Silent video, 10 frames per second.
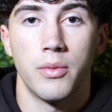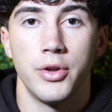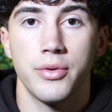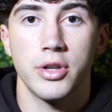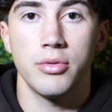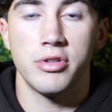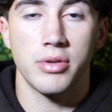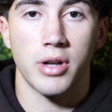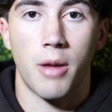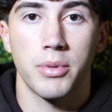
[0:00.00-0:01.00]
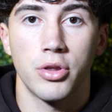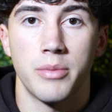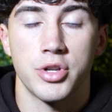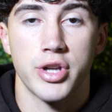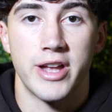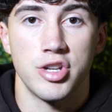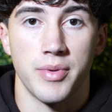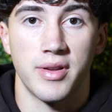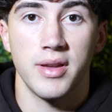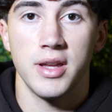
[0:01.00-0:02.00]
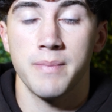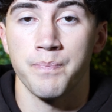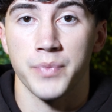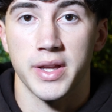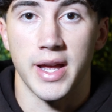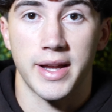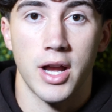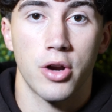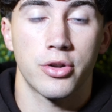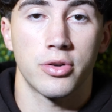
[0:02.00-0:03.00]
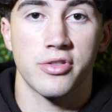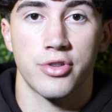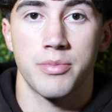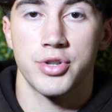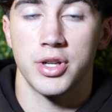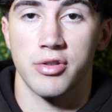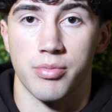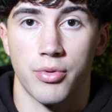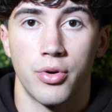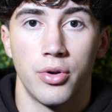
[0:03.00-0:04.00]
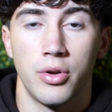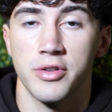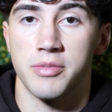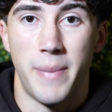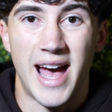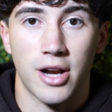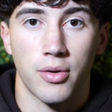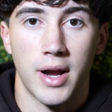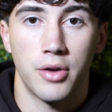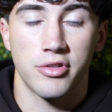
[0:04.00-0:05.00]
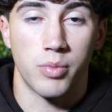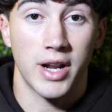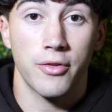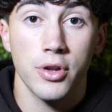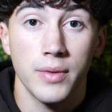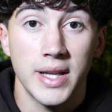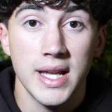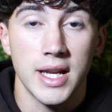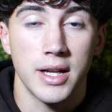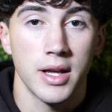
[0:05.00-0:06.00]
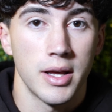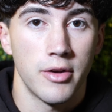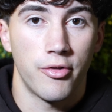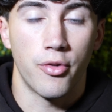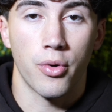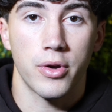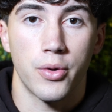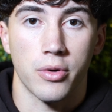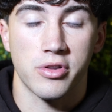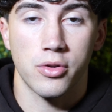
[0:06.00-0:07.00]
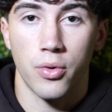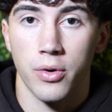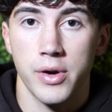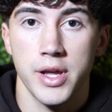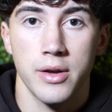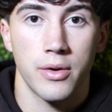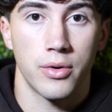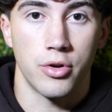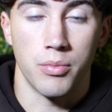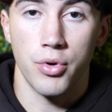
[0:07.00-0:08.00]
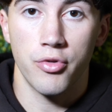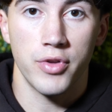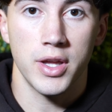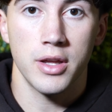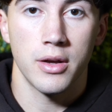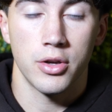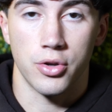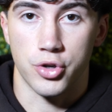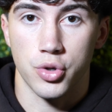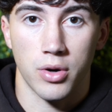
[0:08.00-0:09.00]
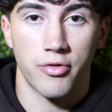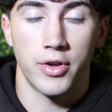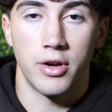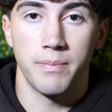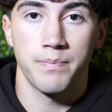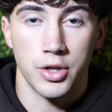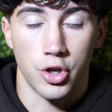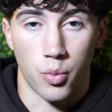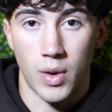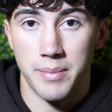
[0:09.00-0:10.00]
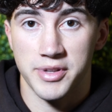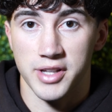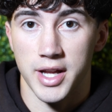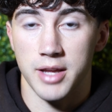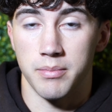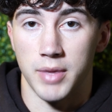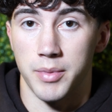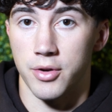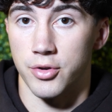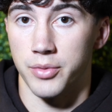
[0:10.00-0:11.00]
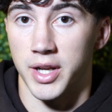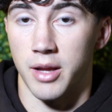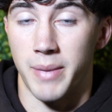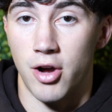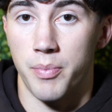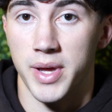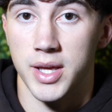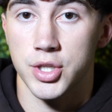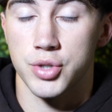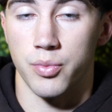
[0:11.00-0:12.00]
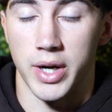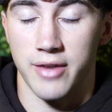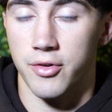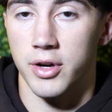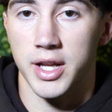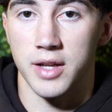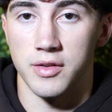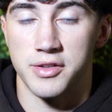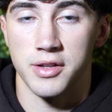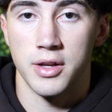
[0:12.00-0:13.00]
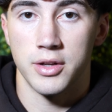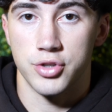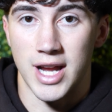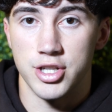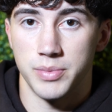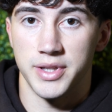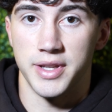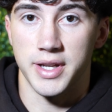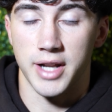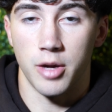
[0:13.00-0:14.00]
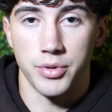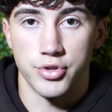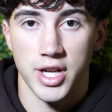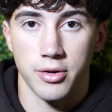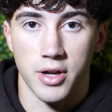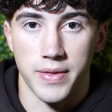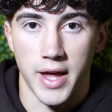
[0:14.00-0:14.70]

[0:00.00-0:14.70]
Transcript: what you can do is you can upload them to ChatGPT get character descriptions, roles, backgrounds, whatever you need for your story, your movie, your short film, your website, maybe you're doing an about page, whatever it is, ChatGPT can help you generate